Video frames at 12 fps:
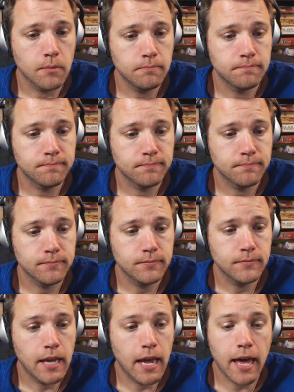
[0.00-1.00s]
Yeah,
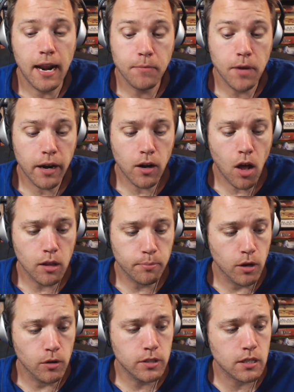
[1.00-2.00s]
and I'm not at
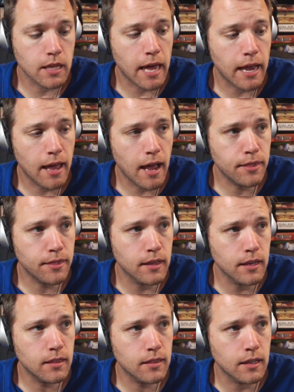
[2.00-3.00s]
all opposed to that. I
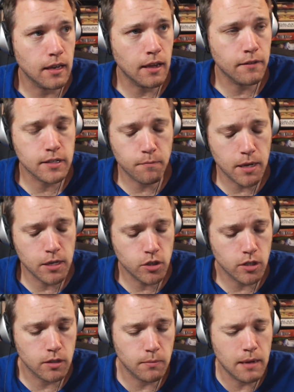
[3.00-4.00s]
think that, as I've
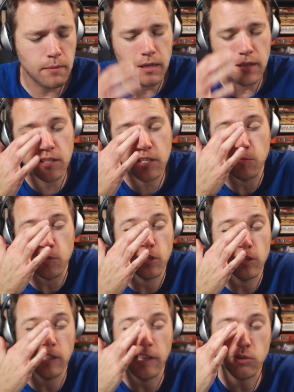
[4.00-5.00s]
mentioned maybe in
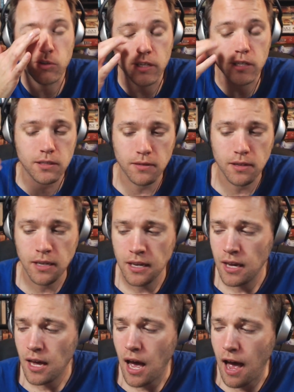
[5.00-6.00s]
some journal entries,
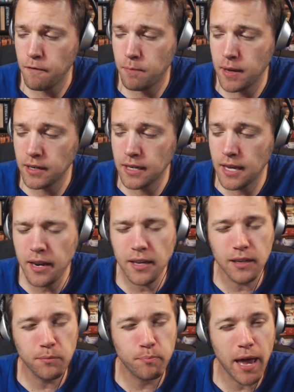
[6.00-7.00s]
I've been
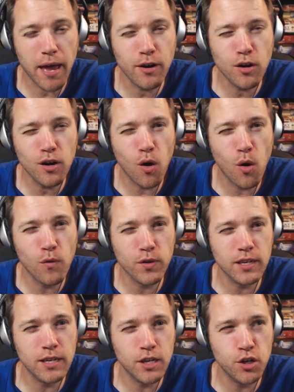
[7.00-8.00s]
getting better
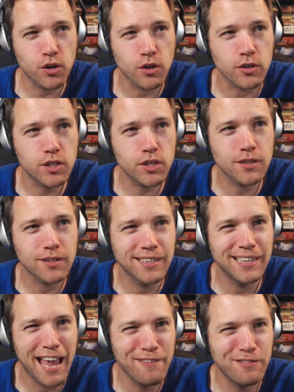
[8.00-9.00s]
over the
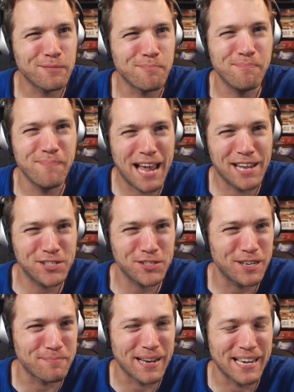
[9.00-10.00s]
years. I haven't
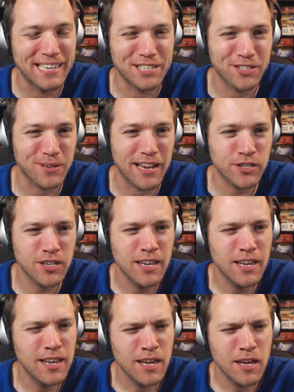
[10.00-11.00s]
mastered it by any
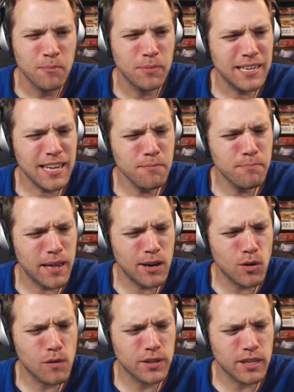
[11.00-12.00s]
stretch, but
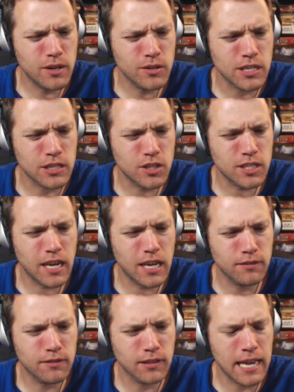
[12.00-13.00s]
getting better over the years at
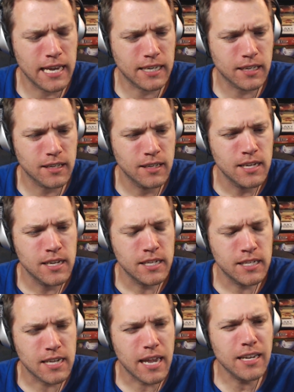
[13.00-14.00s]
just kind of like
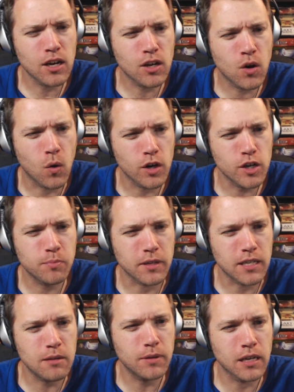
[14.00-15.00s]
setting a
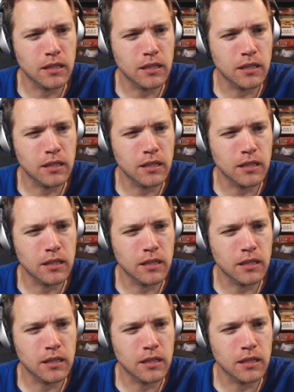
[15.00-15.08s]
course but